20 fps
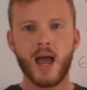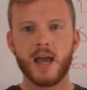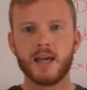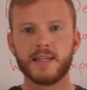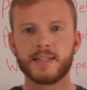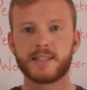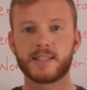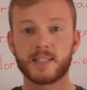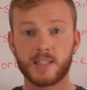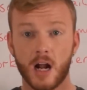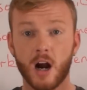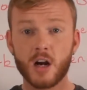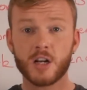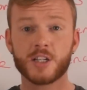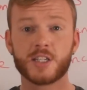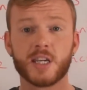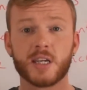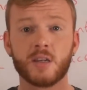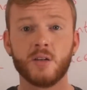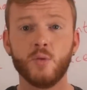
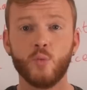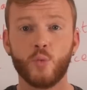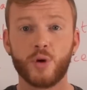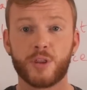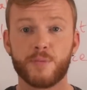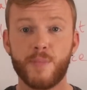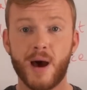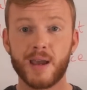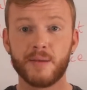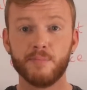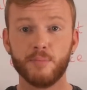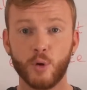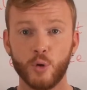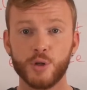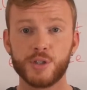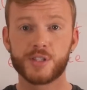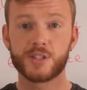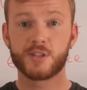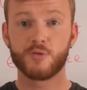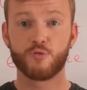Starting with my
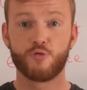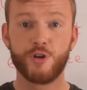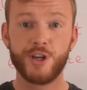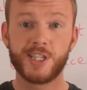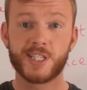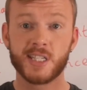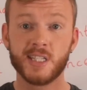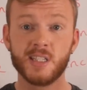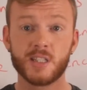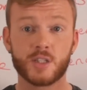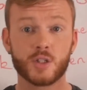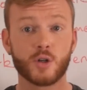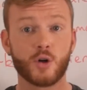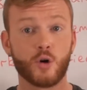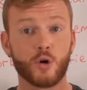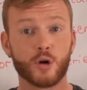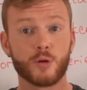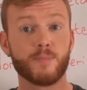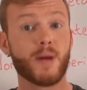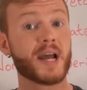most recent
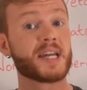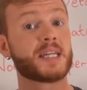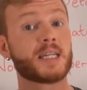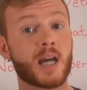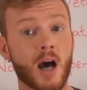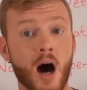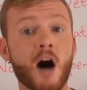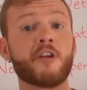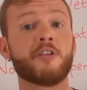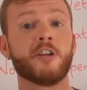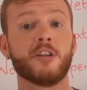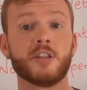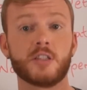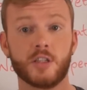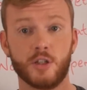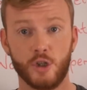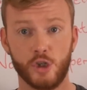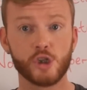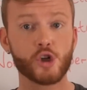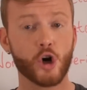or my current
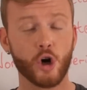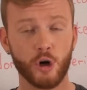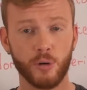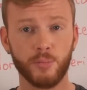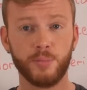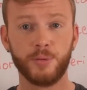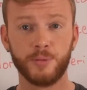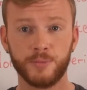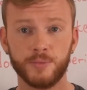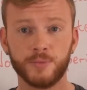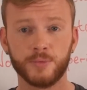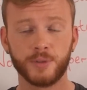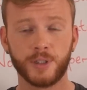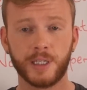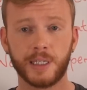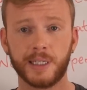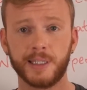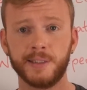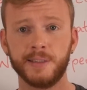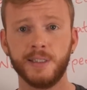job,
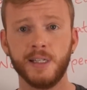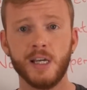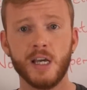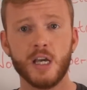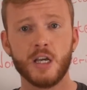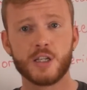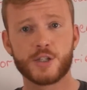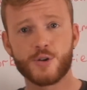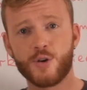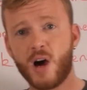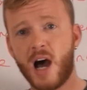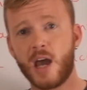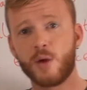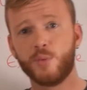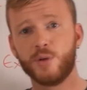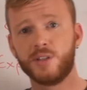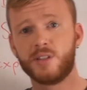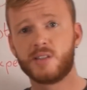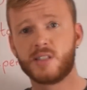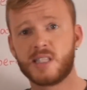okay? So I
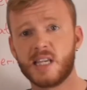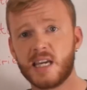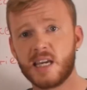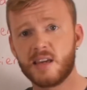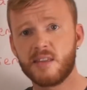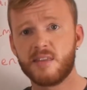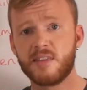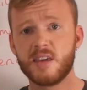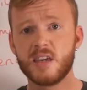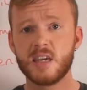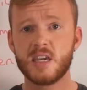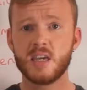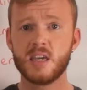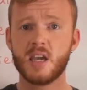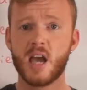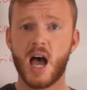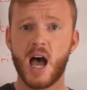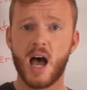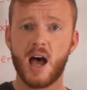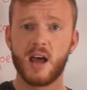would say the
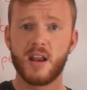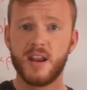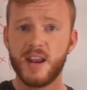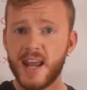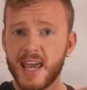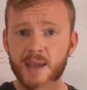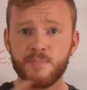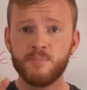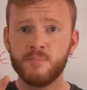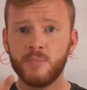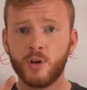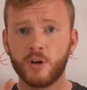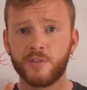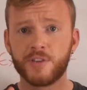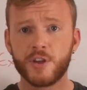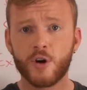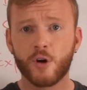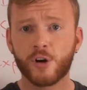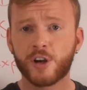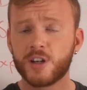name of
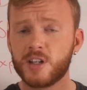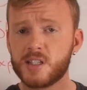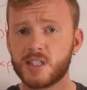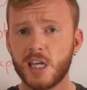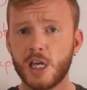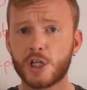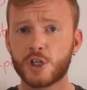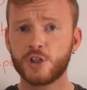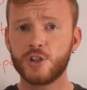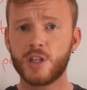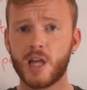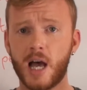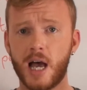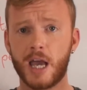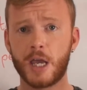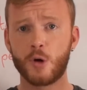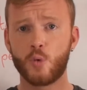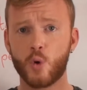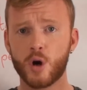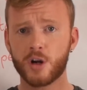the organization that
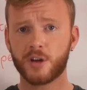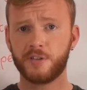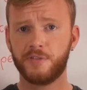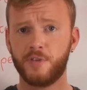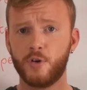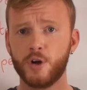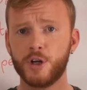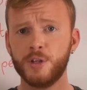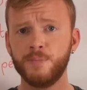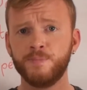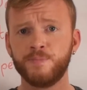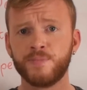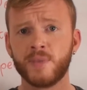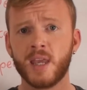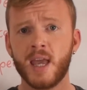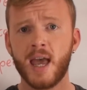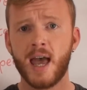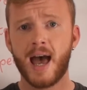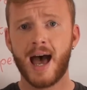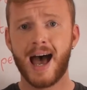I work for,
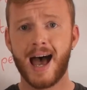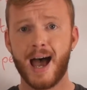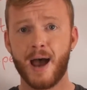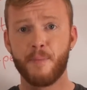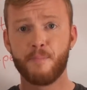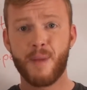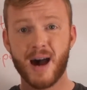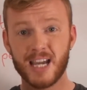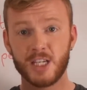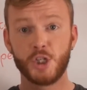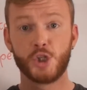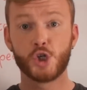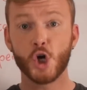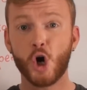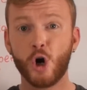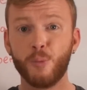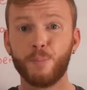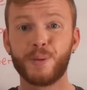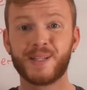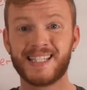my
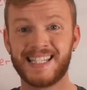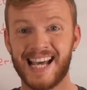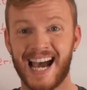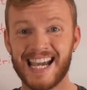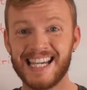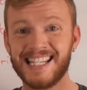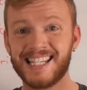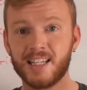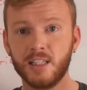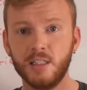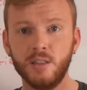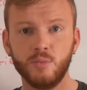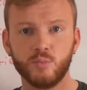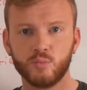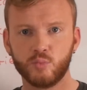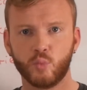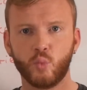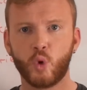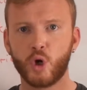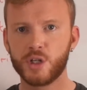job title,
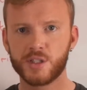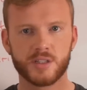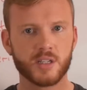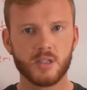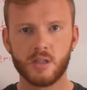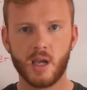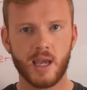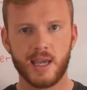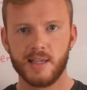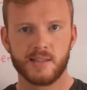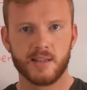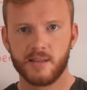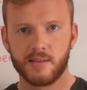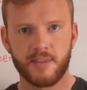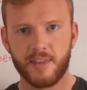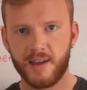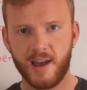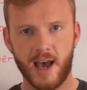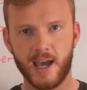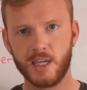what is it
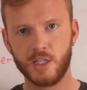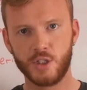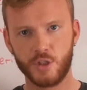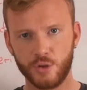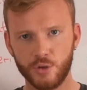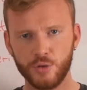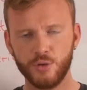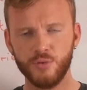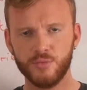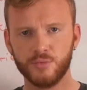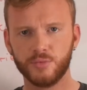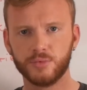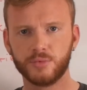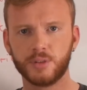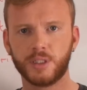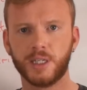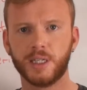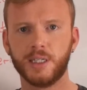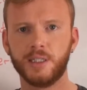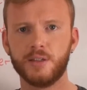that I do,
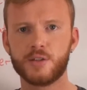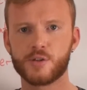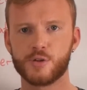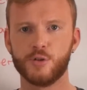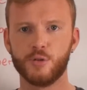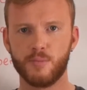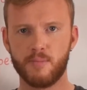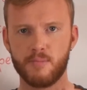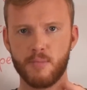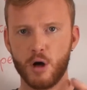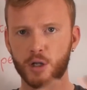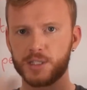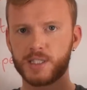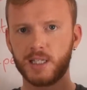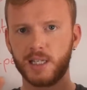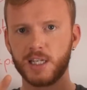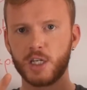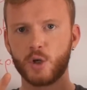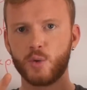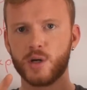okay? So
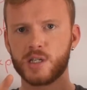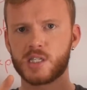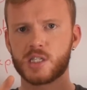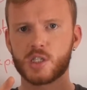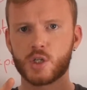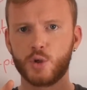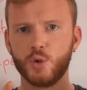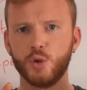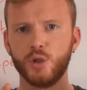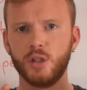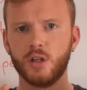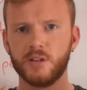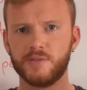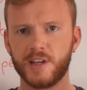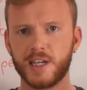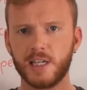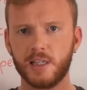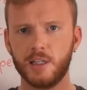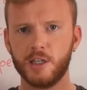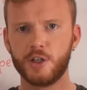Maltalingua School of
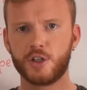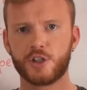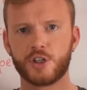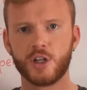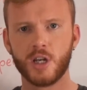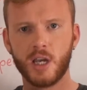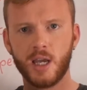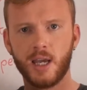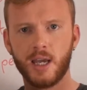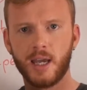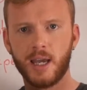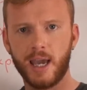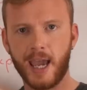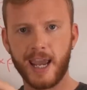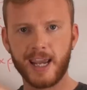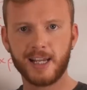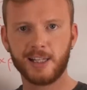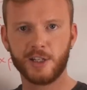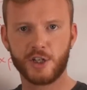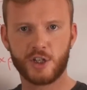English,
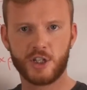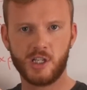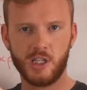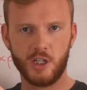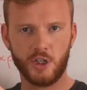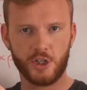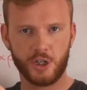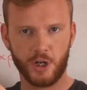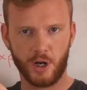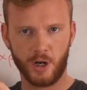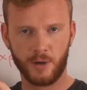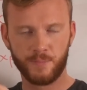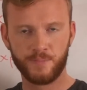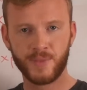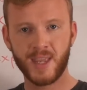English teacher.